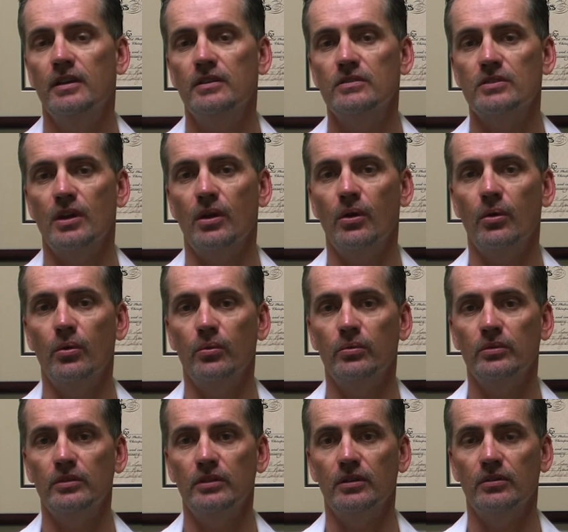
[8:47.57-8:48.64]
So
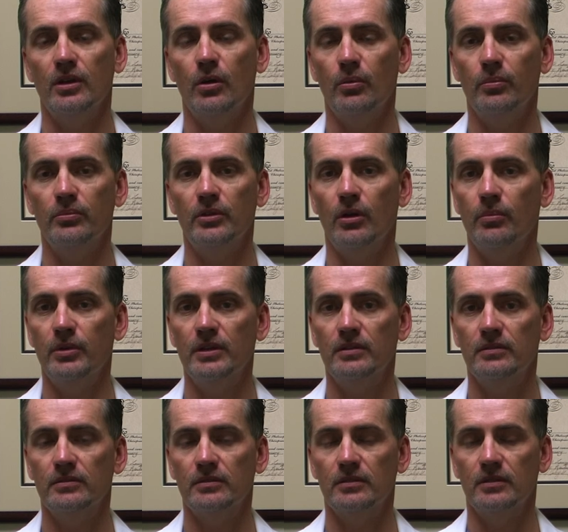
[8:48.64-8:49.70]

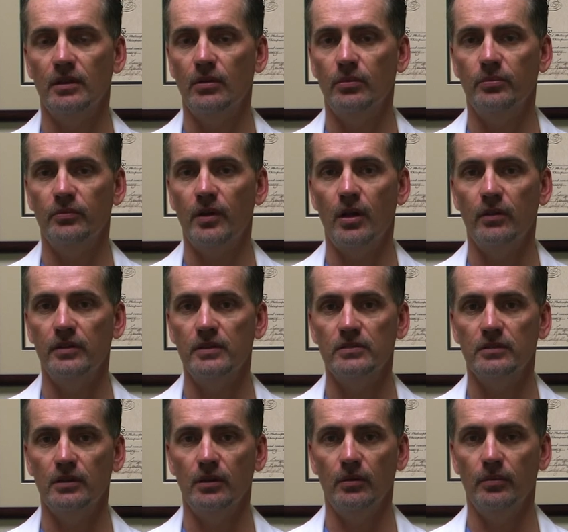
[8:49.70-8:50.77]
don't fall in this
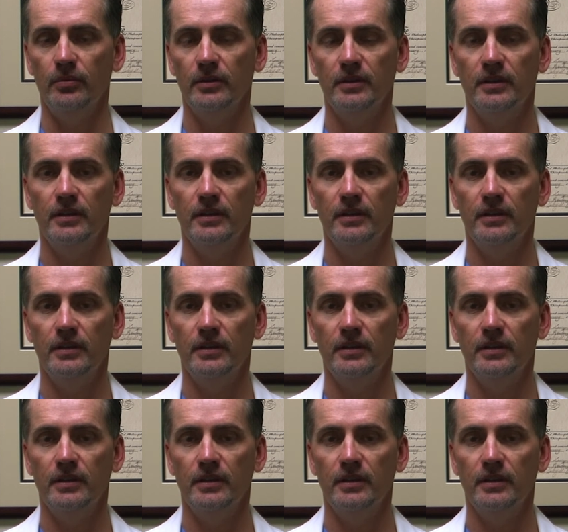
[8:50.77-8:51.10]
little